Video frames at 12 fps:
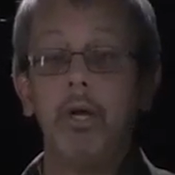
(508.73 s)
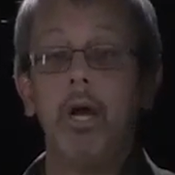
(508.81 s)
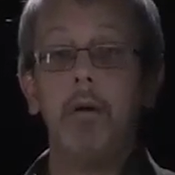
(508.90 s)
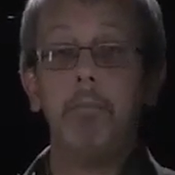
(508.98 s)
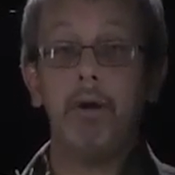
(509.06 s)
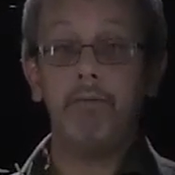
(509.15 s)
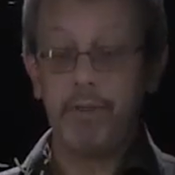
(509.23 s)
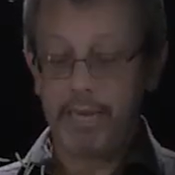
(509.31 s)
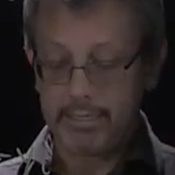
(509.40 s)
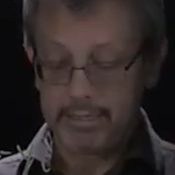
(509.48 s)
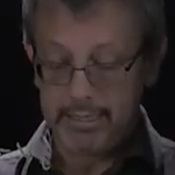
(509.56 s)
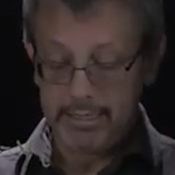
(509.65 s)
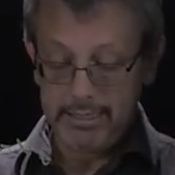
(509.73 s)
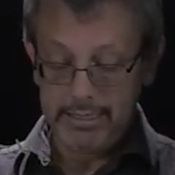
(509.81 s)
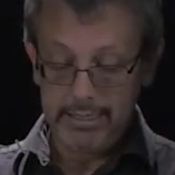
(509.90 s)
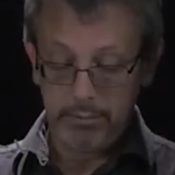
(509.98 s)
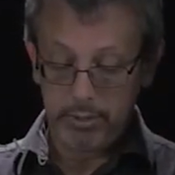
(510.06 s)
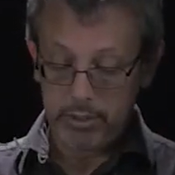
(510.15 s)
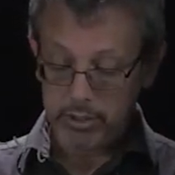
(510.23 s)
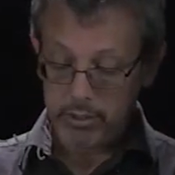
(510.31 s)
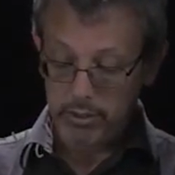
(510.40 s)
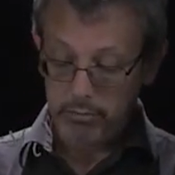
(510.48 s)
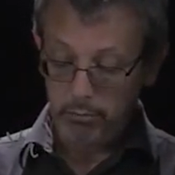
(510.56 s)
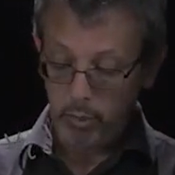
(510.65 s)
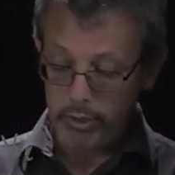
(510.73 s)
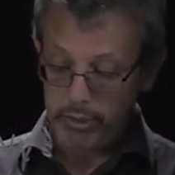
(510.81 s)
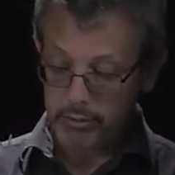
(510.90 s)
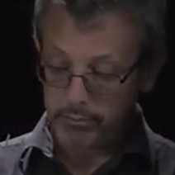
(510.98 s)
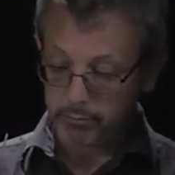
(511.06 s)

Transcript: above that deepest point.